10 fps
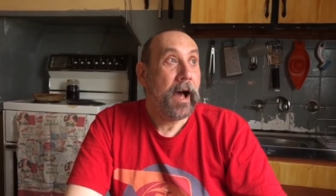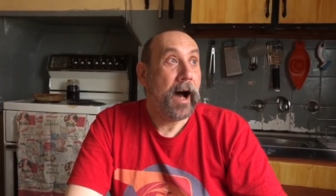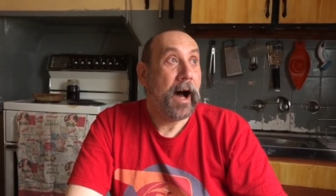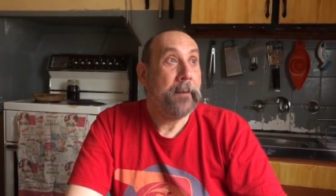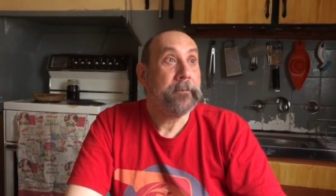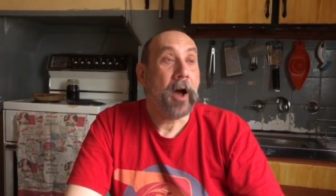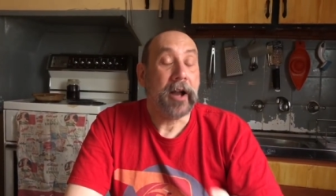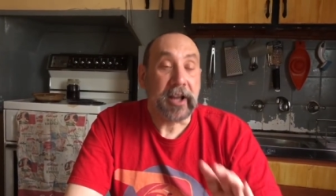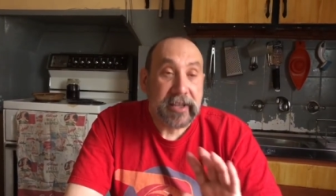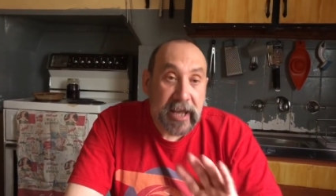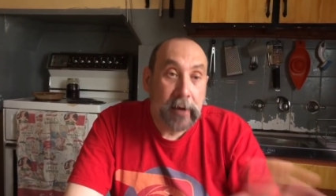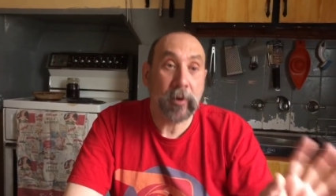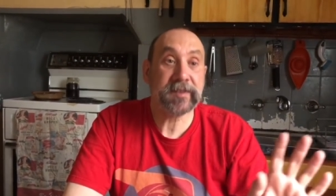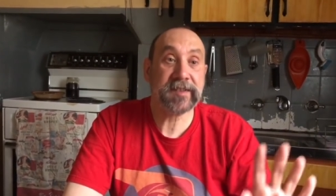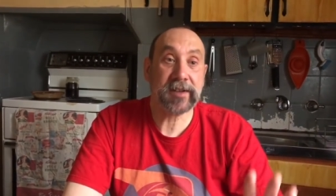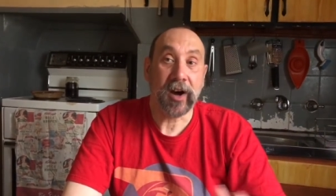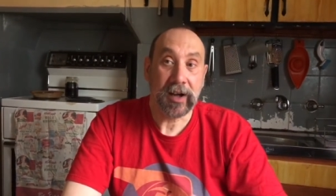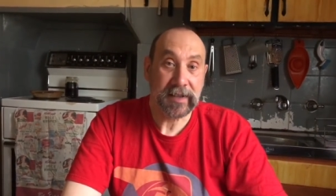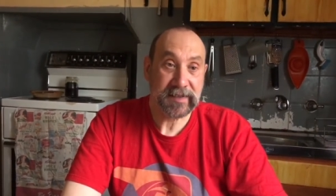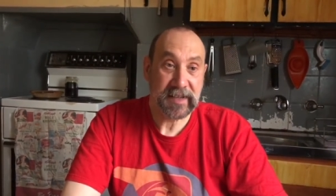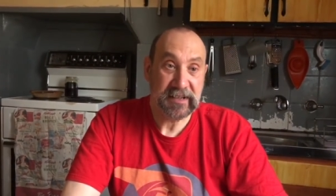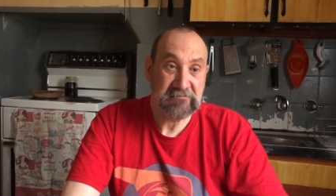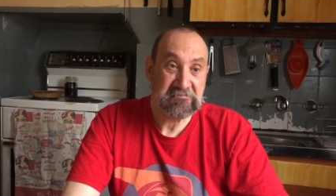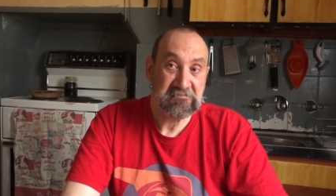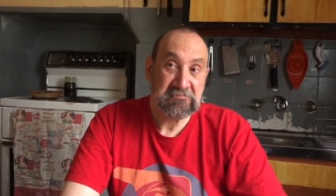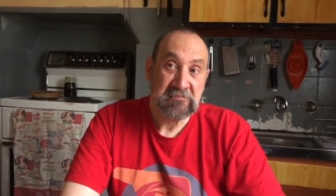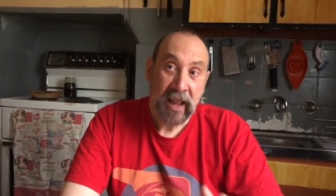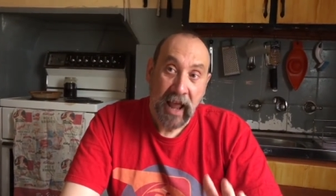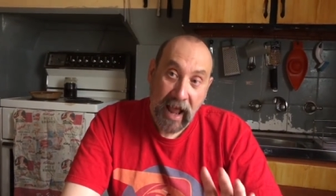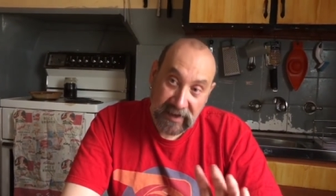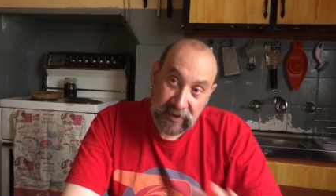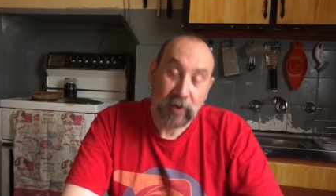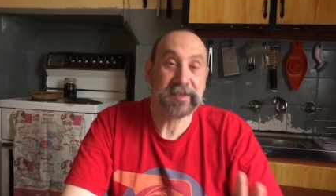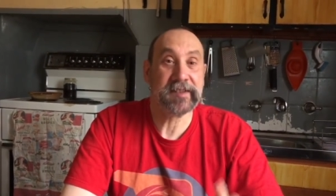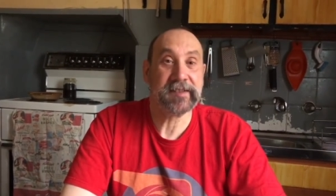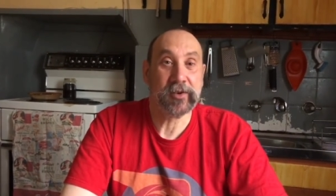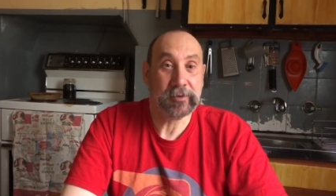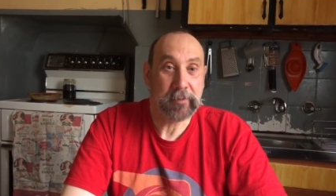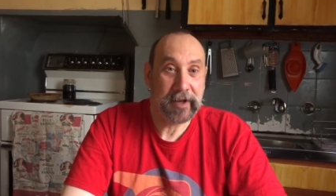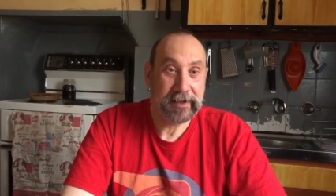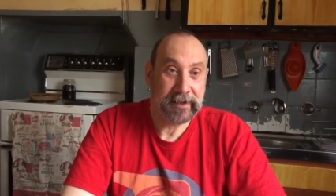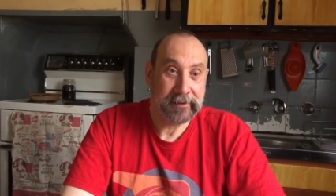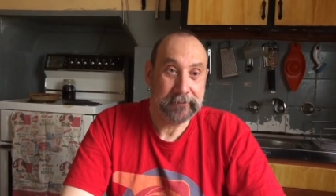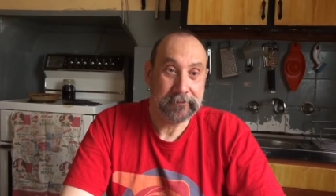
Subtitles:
I don't care what style it's in, as long as it's a good painting.